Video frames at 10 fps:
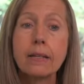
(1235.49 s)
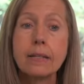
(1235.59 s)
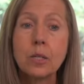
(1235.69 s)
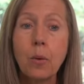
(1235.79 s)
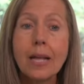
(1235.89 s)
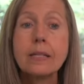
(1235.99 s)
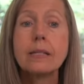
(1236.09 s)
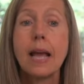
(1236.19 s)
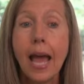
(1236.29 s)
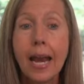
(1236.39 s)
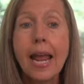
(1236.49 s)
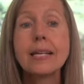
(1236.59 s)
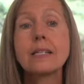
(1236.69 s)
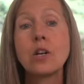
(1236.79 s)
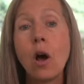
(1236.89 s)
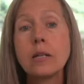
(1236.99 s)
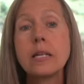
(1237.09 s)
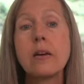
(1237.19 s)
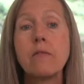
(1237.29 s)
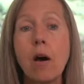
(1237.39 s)
sweats, headaches,
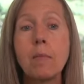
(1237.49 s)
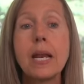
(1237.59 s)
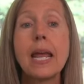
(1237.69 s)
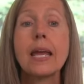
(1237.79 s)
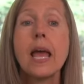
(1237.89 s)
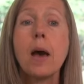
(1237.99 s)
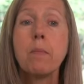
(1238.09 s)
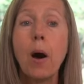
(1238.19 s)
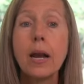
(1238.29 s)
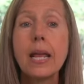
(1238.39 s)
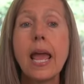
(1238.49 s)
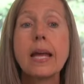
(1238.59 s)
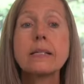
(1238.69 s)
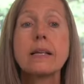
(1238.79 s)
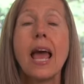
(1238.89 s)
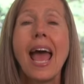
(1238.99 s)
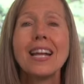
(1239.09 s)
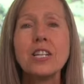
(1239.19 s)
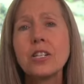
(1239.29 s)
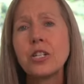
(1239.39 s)
nausea, vomiting, body aches,
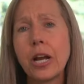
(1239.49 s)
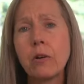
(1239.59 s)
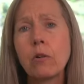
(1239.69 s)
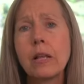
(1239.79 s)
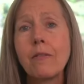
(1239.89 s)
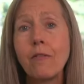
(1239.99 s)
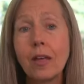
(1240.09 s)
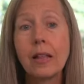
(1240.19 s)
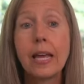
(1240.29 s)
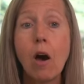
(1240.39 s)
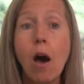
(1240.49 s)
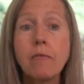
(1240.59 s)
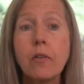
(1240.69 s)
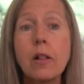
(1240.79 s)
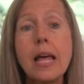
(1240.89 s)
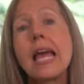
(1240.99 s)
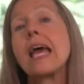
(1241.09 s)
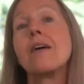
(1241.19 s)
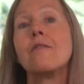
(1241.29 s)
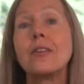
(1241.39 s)
and just generally feeling awful.
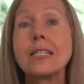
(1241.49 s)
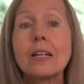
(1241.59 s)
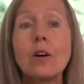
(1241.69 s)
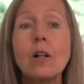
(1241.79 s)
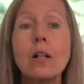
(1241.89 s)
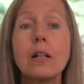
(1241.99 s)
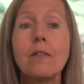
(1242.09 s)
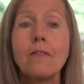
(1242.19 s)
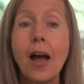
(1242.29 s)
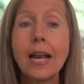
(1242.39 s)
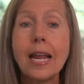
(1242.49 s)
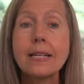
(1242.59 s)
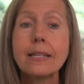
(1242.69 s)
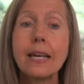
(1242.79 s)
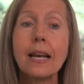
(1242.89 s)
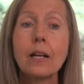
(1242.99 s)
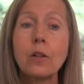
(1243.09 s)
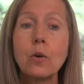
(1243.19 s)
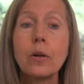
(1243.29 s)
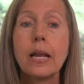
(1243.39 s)
Physical findings can
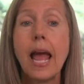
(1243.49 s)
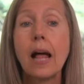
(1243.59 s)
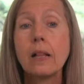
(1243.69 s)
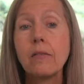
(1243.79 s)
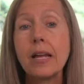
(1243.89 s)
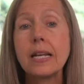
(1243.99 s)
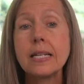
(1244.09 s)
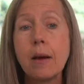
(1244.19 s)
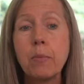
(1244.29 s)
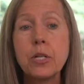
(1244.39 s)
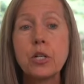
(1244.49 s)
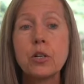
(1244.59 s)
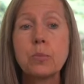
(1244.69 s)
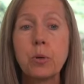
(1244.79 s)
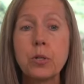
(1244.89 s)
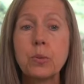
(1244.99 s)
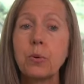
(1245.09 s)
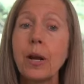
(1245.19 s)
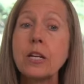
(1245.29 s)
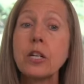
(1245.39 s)
include elevated temperatures,
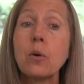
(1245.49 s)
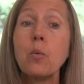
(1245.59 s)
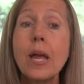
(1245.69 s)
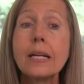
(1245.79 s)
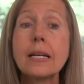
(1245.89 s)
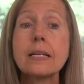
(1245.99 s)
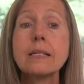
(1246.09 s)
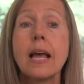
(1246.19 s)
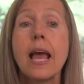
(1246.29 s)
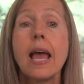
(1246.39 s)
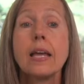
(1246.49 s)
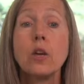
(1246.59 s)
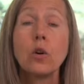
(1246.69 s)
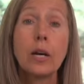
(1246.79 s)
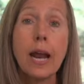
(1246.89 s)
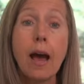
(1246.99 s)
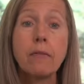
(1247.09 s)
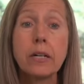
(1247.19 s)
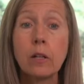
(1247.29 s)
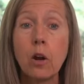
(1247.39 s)
perspiration, weakness. You could
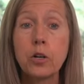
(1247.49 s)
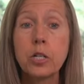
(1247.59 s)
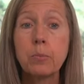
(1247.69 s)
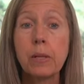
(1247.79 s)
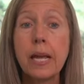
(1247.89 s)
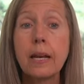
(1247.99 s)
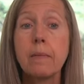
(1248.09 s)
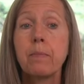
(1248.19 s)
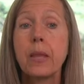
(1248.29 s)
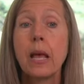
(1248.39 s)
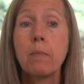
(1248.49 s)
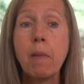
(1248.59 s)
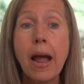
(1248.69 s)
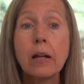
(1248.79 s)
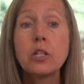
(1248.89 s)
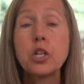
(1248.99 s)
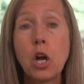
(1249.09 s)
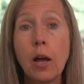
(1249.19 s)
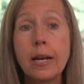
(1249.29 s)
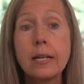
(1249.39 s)
have an enlarged spleen, mild
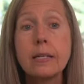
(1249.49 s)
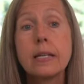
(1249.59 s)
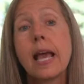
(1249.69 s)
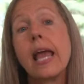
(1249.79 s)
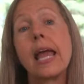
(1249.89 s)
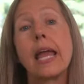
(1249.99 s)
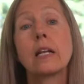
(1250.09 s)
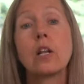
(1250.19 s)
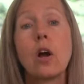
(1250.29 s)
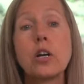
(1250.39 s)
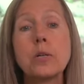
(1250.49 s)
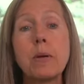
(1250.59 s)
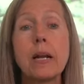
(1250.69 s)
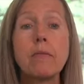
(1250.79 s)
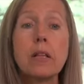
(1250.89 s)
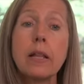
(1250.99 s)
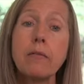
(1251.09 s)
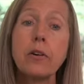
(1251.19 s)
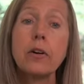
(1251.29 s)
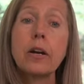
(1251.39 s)
jaundice, enlargement of the
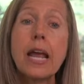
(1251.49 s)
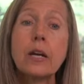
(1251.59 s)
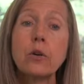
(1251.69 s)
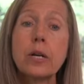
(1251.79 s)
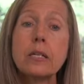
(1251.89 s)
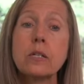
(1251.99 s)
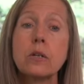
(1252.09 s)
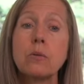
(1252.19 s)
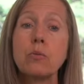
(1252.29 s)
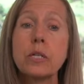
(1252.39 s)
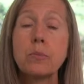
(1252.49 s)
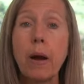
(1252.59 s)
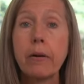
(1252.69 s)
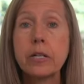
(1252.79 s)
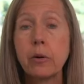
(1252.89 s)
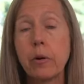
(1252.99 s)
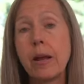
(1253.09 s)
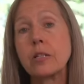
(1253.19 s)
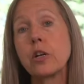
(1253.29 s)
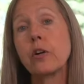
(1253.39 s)
liver, increased respiratory
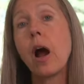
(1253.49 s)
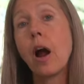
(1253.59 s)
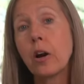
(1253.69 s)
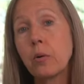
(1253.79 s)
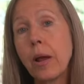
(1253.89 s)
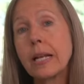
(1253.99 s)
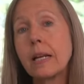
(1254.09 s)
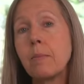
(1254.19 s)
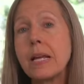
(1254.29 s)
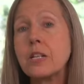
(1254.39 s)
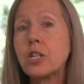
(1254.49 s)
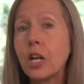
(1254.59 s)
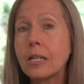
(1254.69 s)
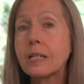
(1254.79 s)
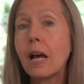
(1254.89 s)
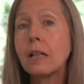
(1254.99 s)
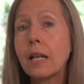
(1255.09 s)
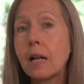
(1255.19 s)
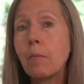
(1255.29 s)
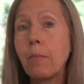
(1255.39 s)
rate. So your heart rate could be just a
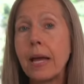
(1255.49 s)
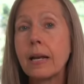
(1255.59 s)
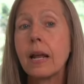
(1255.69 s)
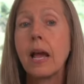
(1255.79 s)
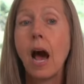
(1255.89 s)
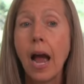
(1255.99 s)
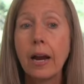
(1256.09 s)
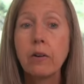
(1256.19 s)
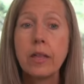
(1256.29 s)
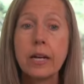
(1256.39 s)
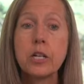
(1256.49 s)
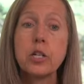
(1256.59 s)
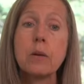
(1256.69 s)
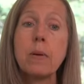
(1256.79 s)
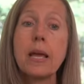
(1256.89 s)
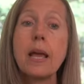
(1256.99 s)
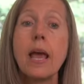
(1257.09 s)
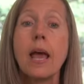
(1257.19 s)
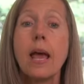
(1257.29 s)
little bit higher than it should be.